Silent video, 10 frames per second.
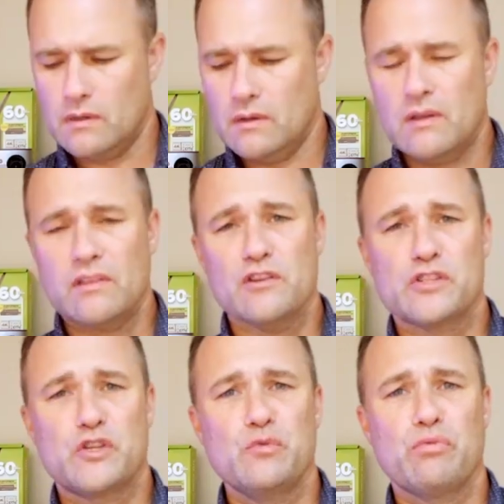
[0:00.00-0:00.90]
there's
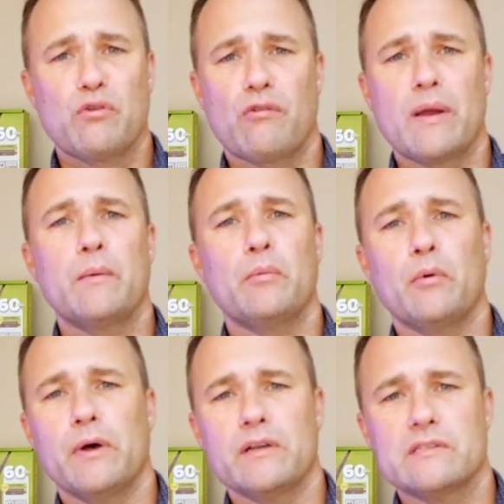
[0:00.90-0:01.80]
2 programmable
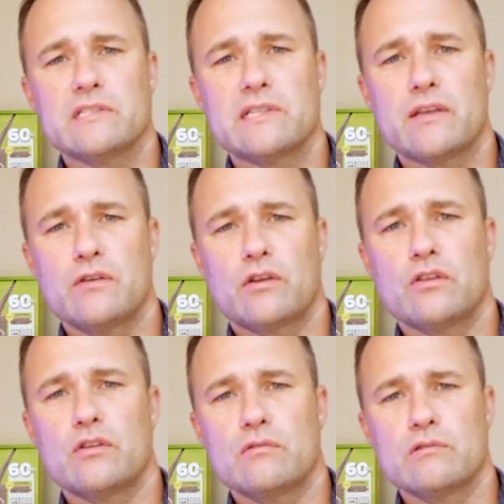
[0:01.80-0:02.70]
buttons that you can
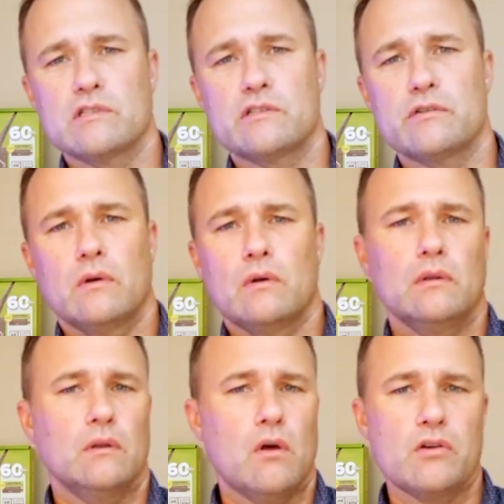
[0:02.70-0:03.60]
use to
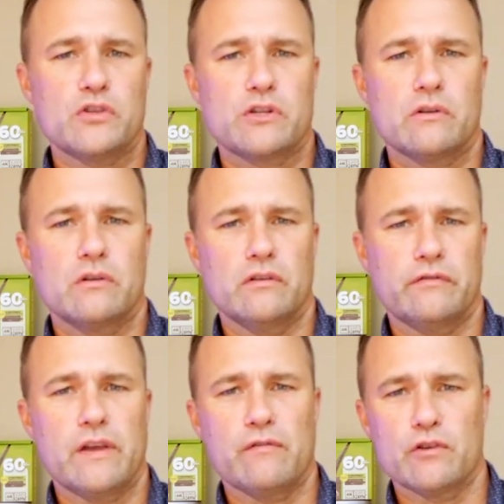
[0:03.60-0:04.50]
launch a
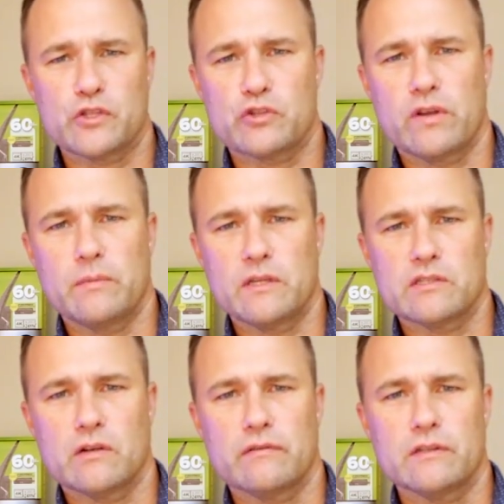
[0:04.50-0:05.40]
favorite streaming
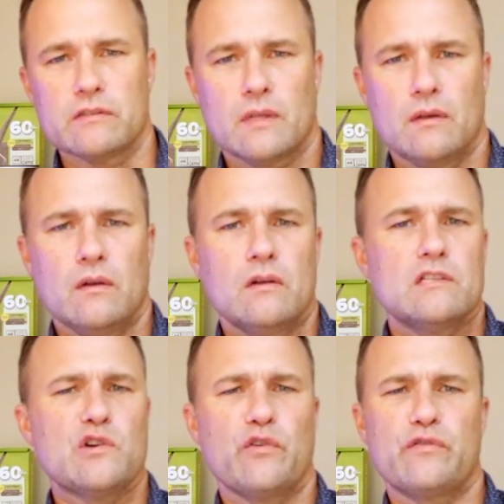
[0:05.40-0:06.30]
service.
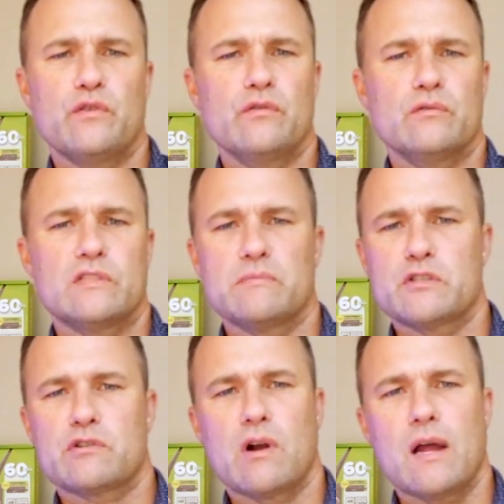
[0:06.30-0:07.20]
So if you
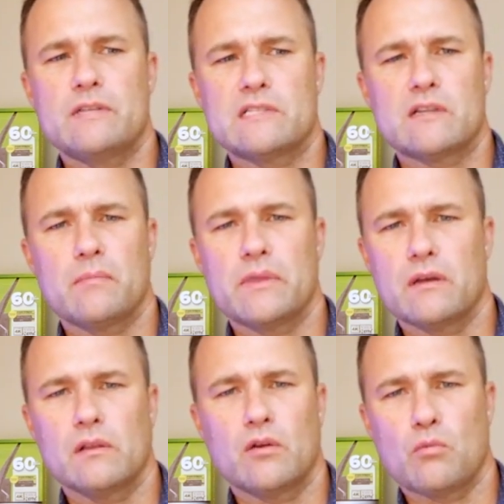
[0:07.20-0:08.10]
subscribe to something a
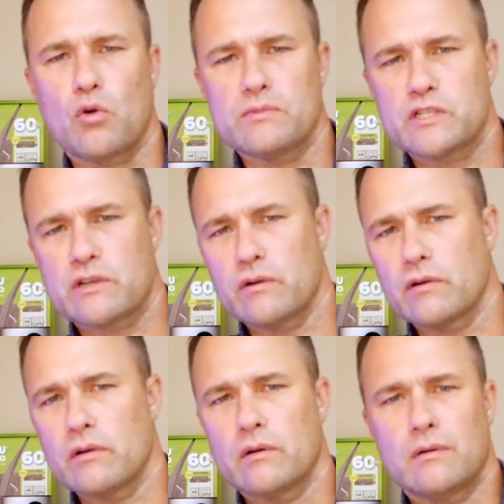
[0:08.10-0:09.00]
little more
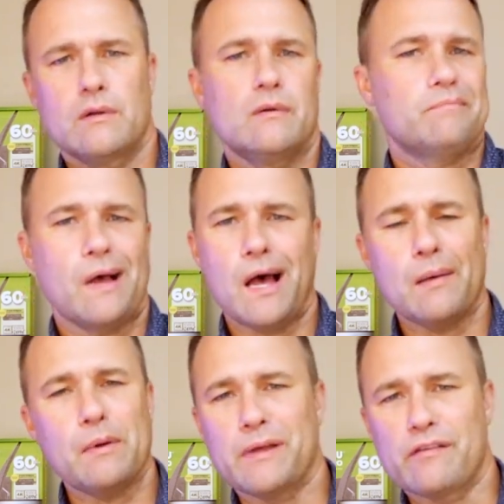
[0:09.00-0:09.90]
obscure, I'm a
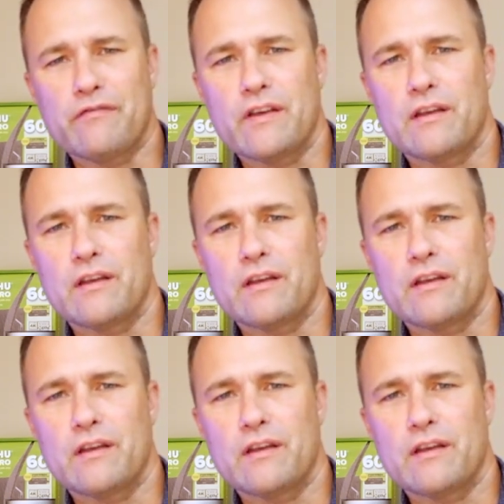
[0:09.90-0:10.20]
big fan of the